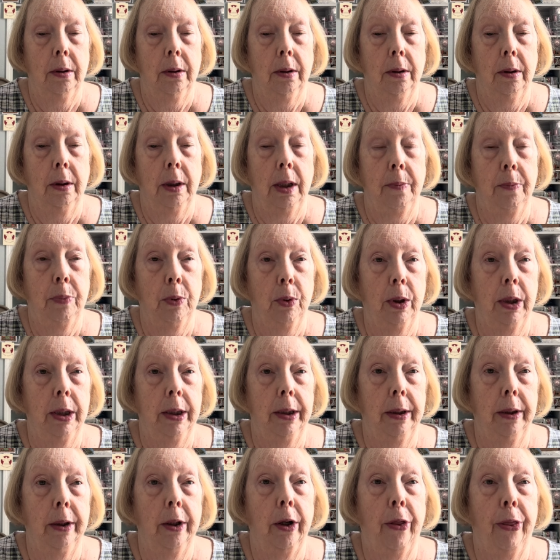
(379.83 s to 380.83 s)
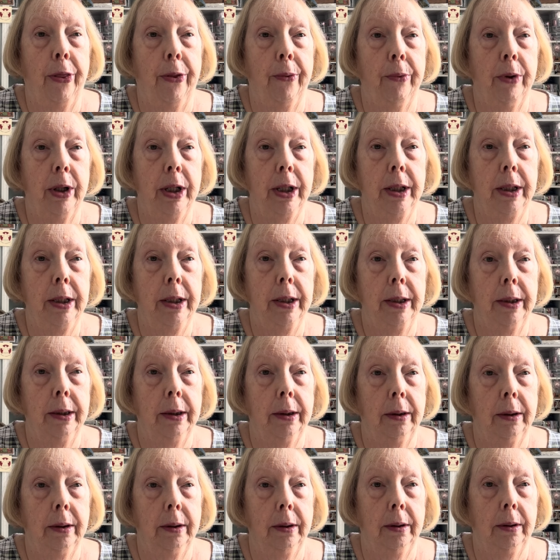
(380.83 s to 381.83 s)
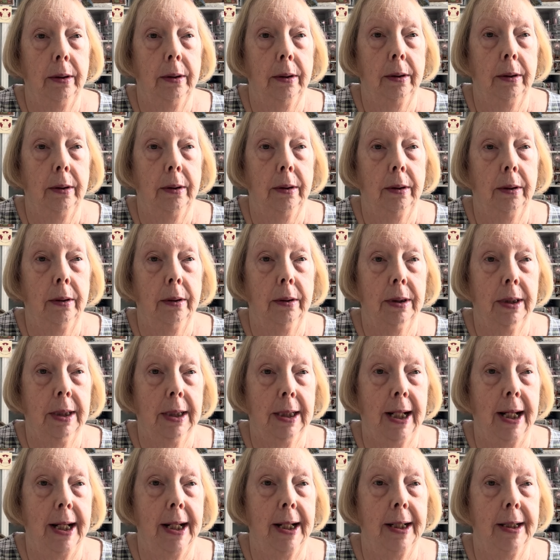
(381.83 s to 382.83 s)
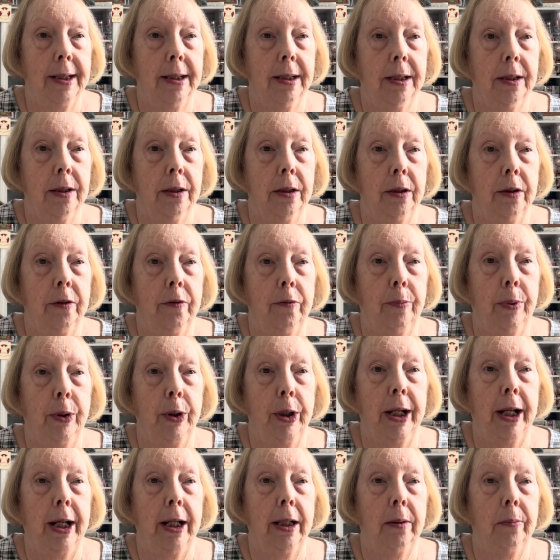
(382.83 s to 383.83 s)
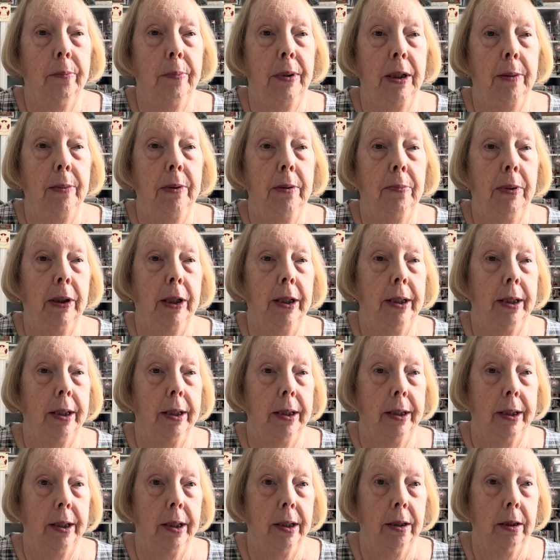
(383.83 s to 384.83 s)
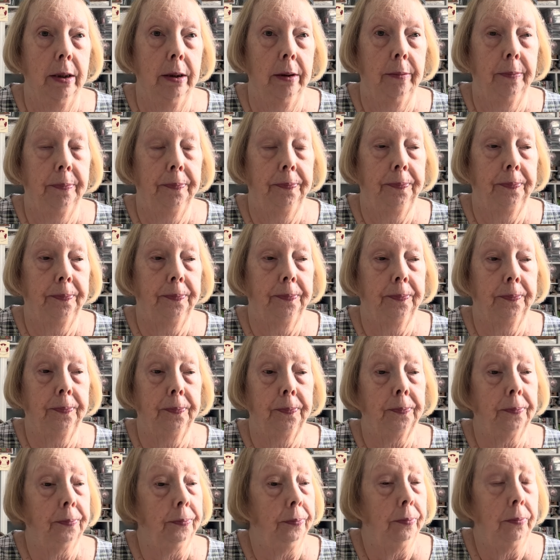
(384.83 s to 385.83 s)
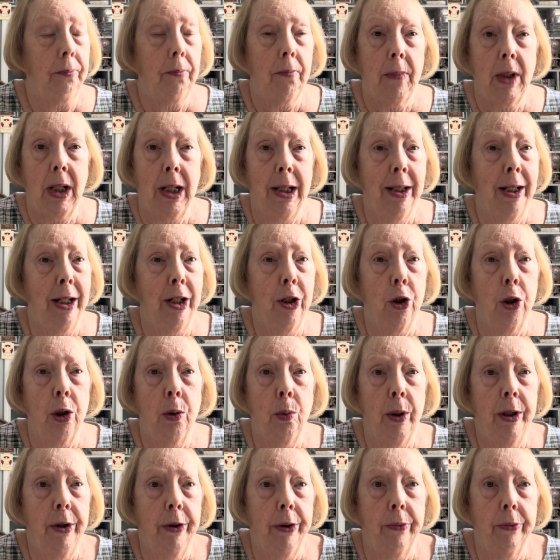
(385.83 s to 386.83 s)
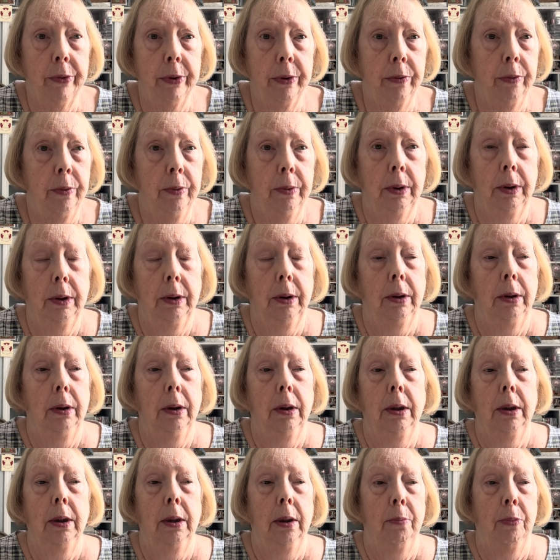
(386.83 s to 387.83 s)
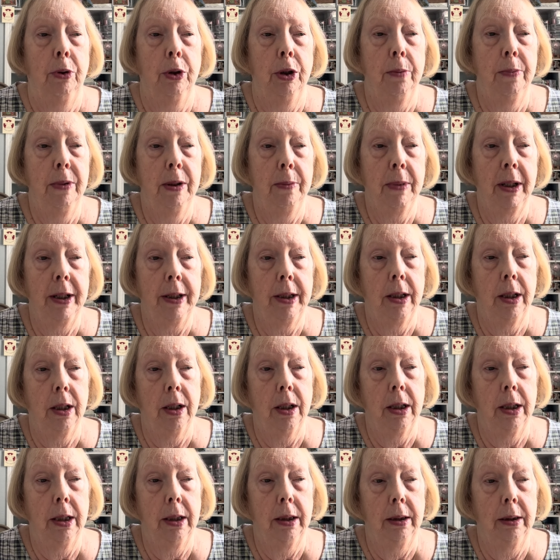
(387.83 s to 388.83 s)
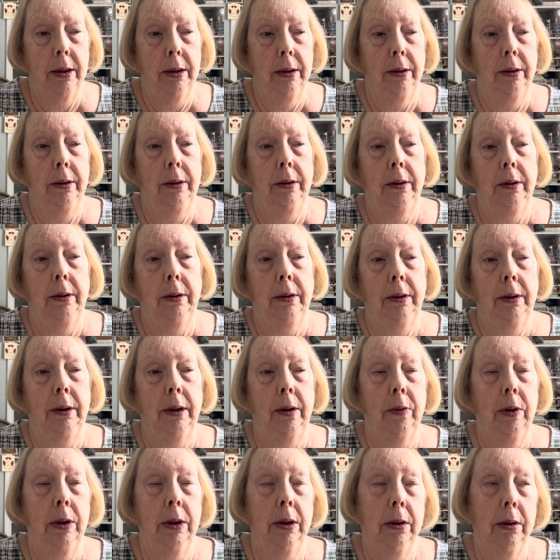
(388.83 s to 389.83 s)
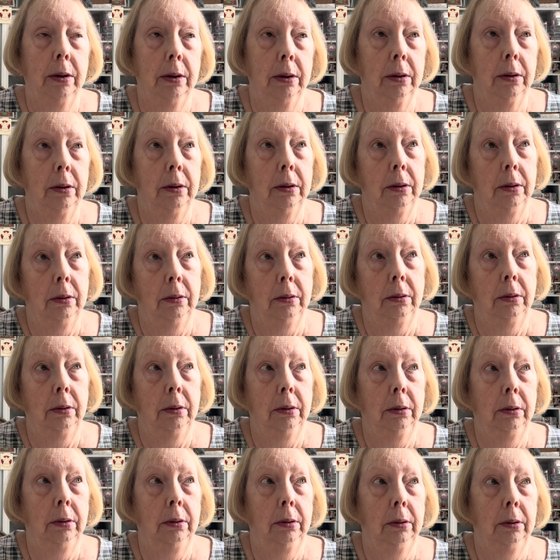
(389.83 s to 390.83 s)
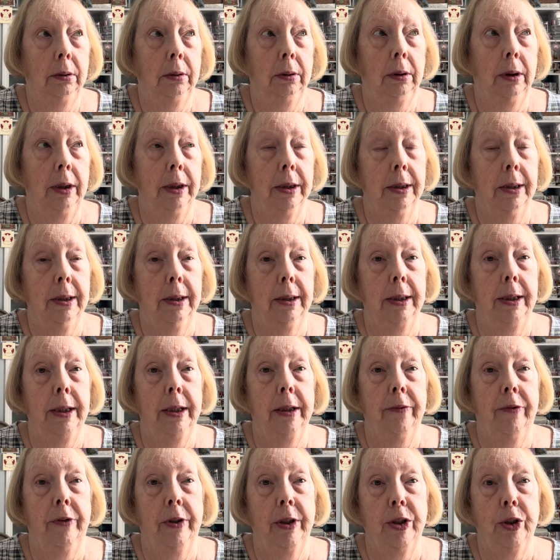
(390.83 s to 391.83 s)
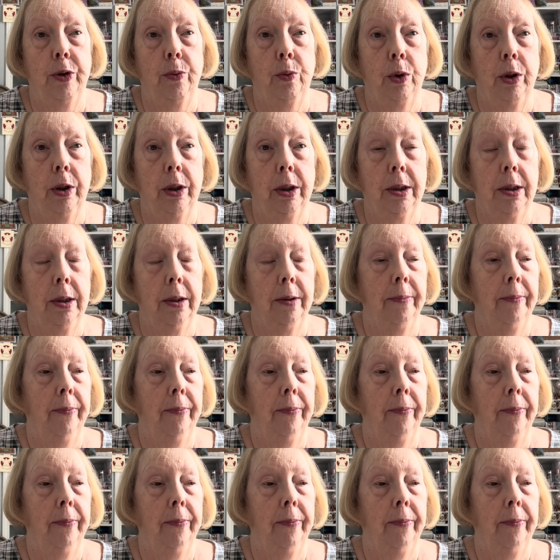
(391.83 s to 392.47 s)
I bought 3 skeins of Bernat baby blanket yarn. They all went through. Put them in my cart. I went, oh, let's see if this works.